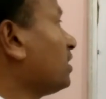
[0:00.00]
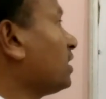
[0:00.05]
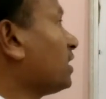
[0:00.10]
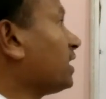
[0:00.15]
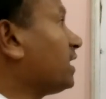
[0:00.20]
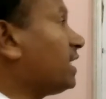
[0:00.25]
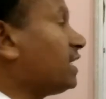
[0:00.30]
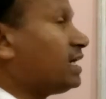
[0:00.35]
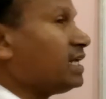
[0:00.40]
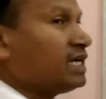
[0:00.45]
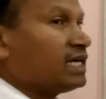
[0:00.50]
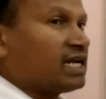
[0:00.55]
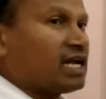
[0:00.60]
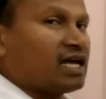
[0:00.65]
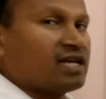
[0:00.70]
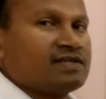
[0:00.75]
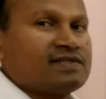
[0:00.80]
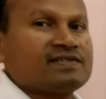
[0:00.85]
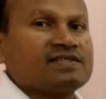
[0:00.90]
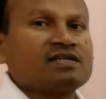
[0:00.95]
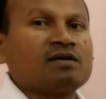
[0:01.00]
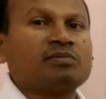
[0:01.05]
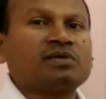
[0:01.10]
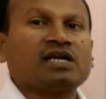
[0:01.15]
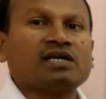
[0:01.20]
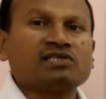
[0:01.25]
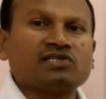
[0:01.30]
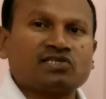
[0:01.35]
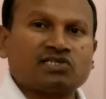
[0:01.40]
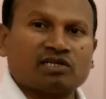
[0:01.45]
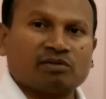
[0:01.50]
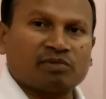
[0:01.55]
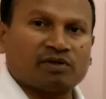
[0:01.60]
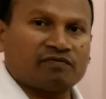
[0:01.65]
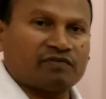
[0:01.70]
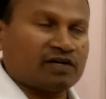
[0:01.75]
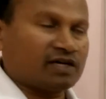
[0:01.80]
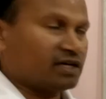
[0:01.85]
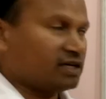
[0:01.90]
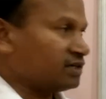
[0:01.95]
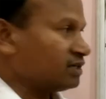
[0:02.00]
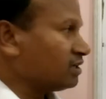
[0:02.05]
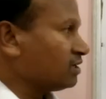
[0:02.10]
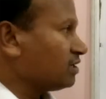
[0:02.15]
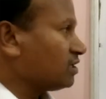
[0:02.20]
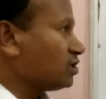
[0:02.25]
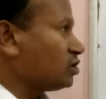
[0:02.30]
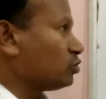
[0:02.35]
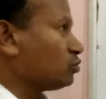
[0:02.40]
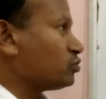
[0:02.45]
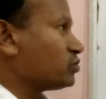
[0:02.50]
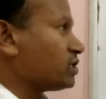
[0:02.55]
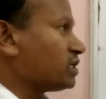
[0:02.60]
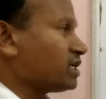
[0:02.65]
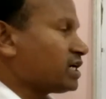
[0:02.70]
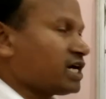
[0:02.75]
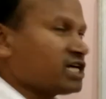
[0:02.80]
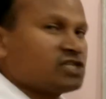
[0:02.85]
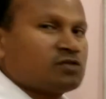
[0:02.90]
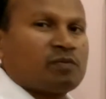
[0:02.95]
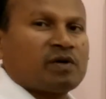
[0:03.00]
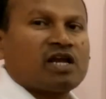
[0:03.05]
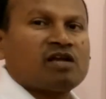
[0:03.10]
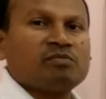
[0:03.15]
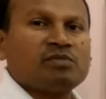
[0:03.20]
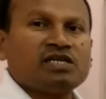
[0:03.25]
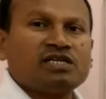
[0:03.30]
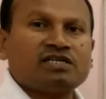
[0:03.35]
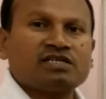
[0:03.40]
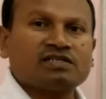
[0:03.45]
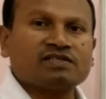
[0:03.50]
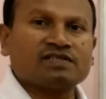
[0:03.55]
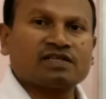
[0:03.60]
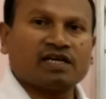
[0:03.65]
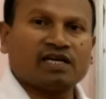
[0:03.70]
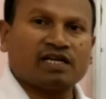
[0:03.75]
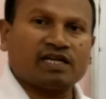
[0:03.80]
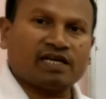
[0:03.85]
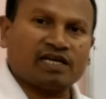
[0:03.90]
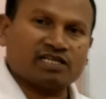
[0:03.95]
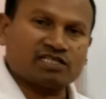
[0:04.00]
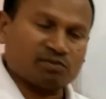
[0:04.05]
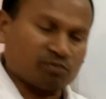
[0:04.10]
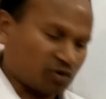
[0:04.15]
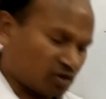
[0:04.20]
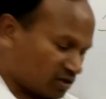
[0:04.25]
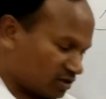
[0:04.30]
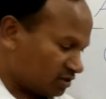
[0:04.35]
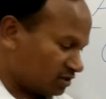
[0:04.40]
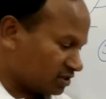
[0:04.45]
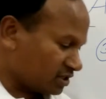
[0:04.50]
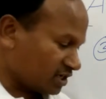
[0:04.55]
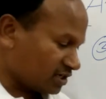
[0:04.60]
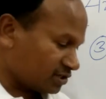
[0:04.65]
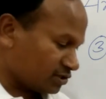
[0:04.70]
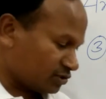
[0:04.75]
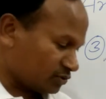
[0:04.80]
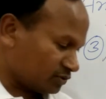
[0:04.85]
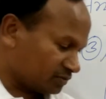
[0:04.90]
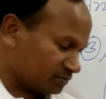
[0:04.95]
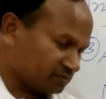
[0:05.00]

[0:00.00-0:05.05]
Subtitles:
getting analysis of transistor amplifier using H parameters and H model. Thank you.